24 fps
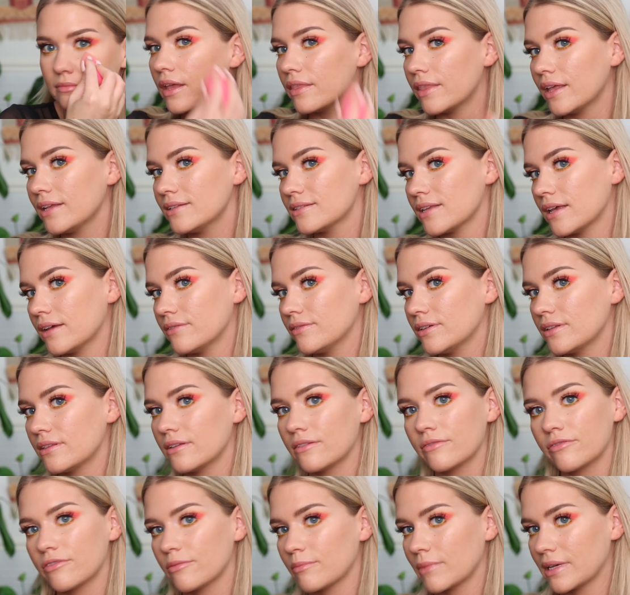And that's
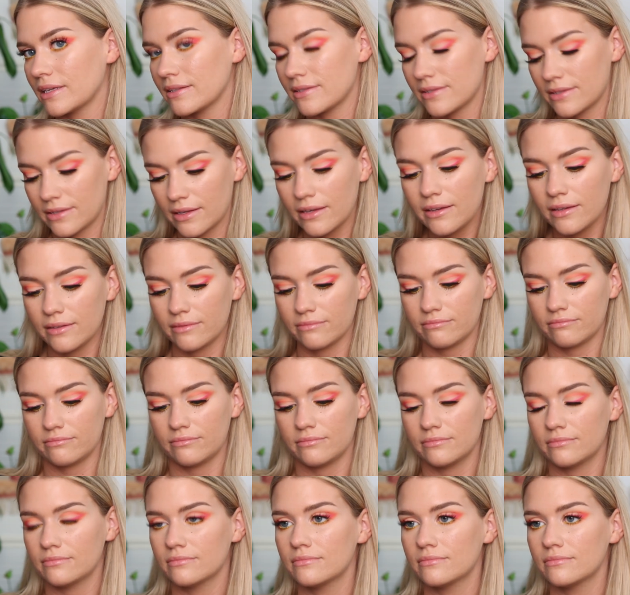everything for my skin.